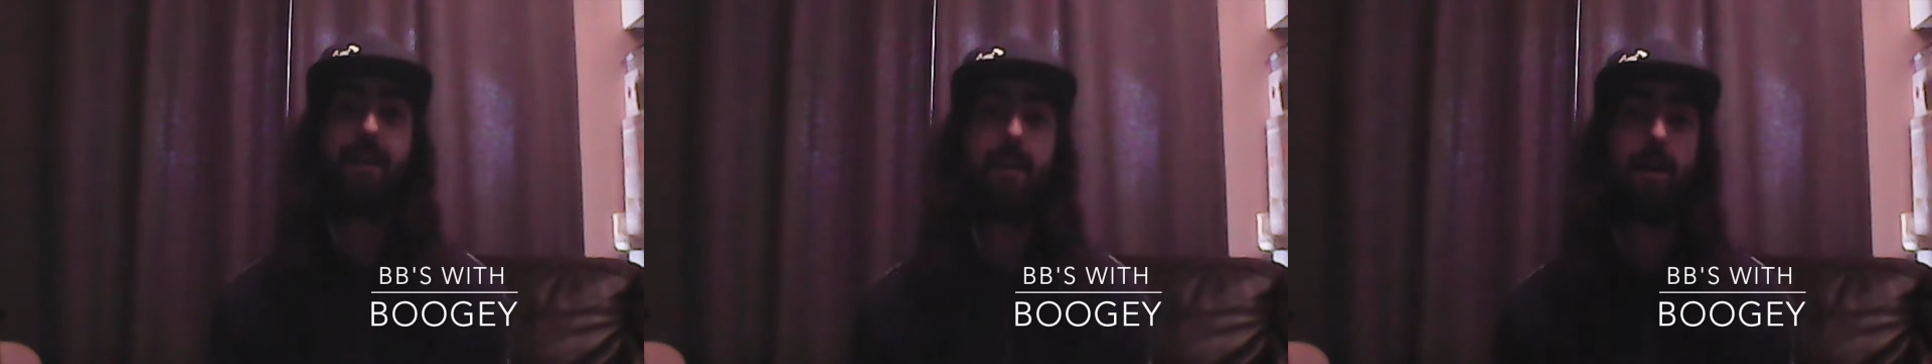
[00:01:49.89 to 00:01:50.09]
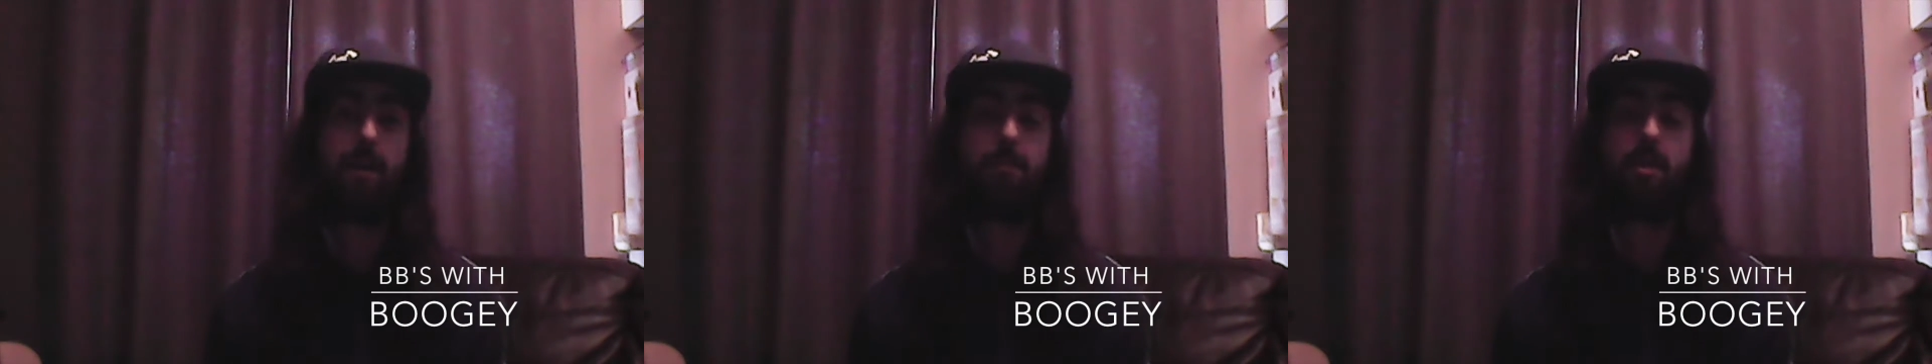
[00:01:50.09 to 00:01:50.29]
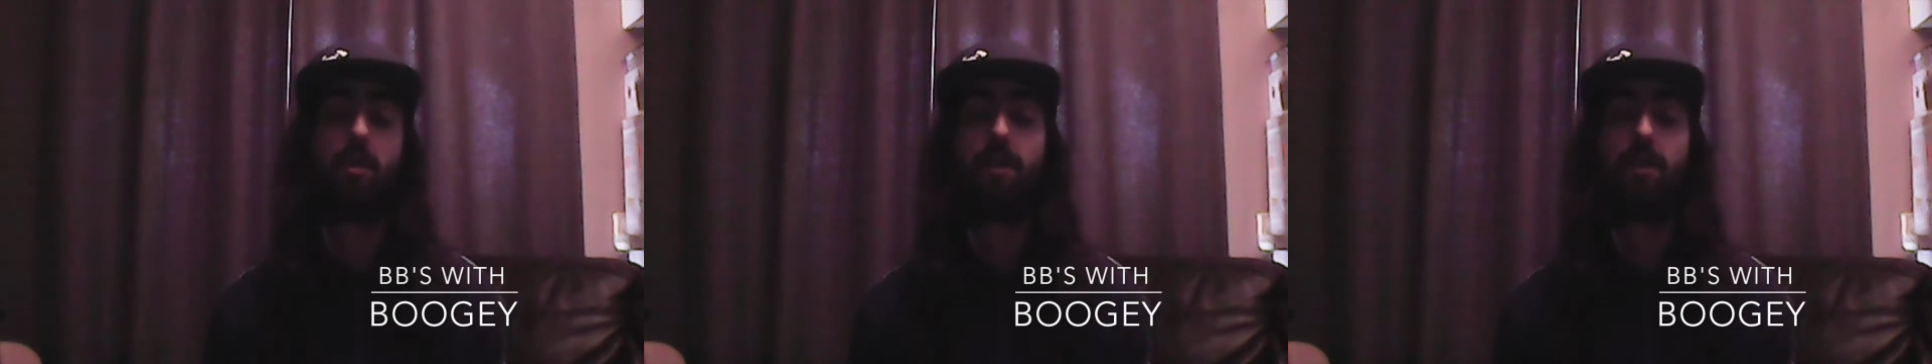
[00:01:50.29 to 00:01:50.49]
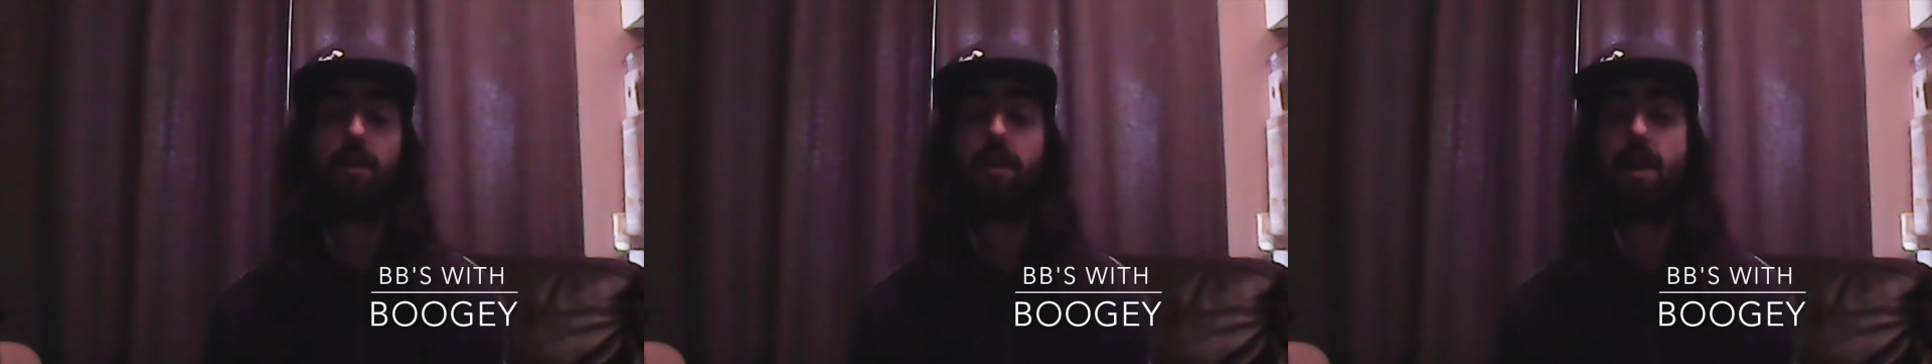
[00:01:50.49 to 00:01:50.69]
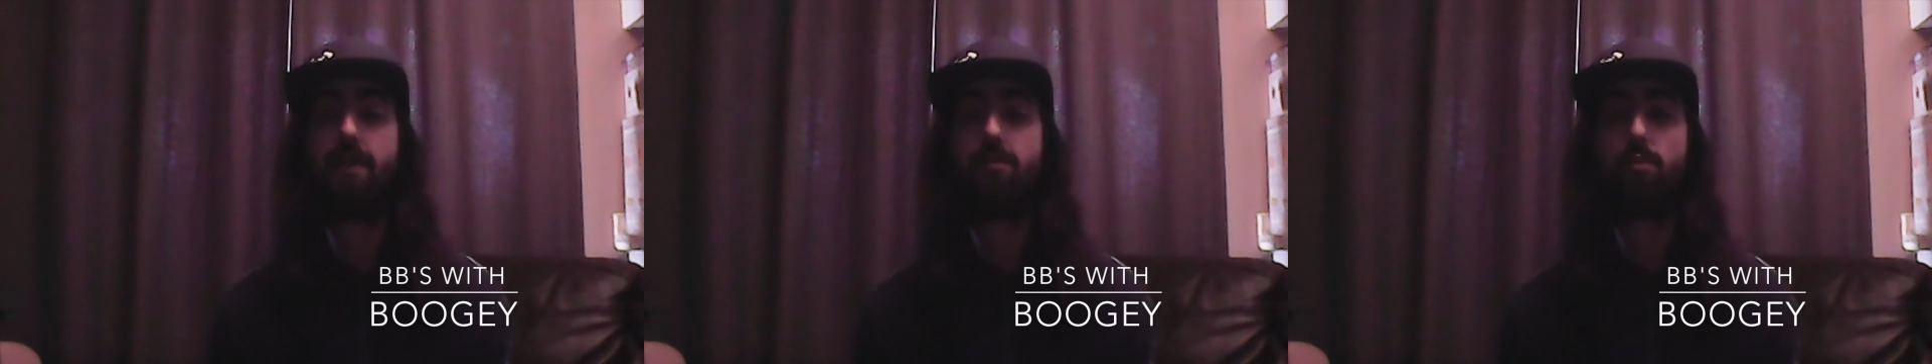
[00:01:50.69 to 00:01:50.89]
A lot of
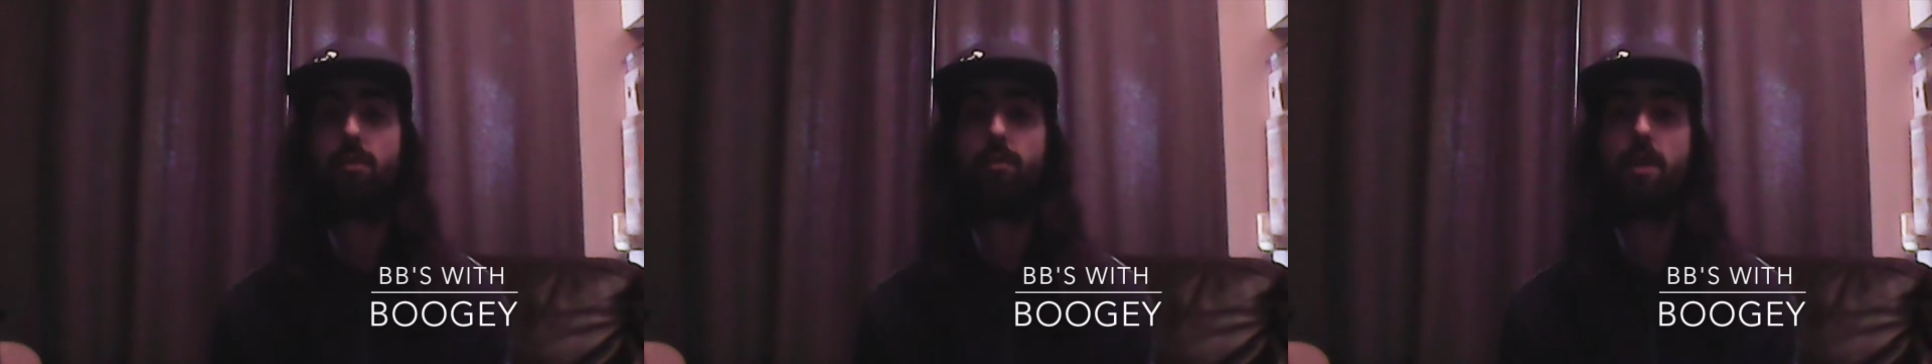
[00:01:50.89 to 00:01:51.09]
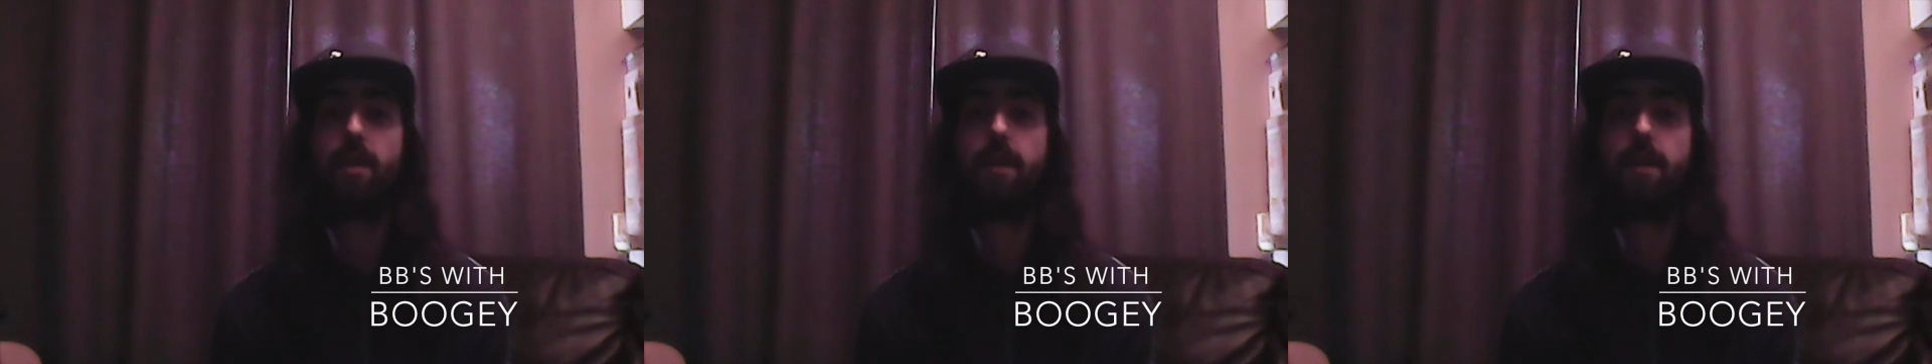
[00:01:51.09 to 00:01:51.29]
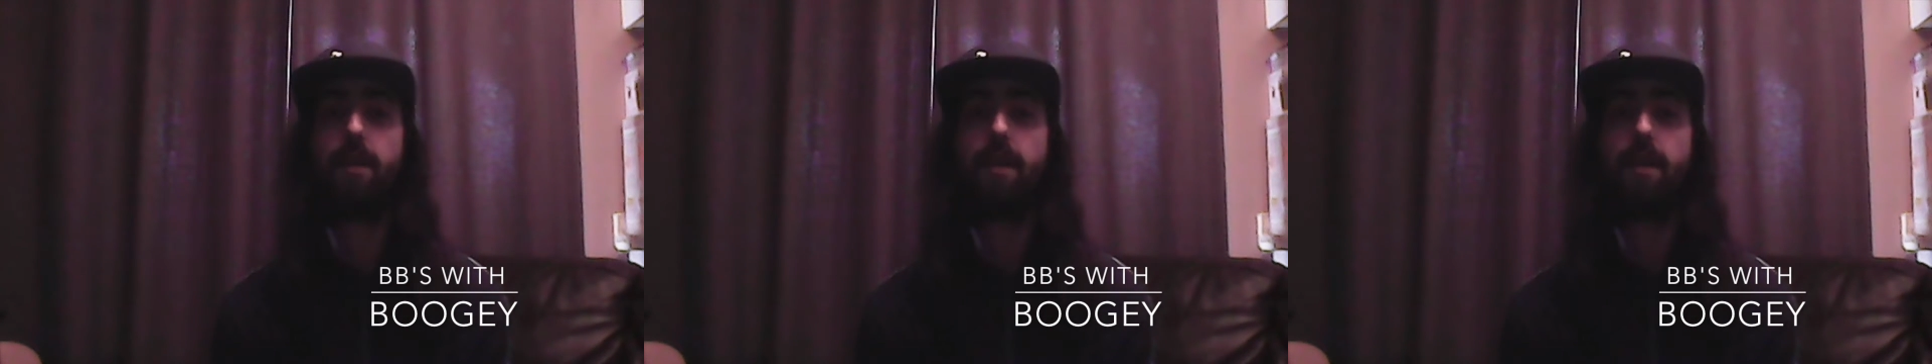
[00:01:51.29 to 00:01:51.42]
guys will run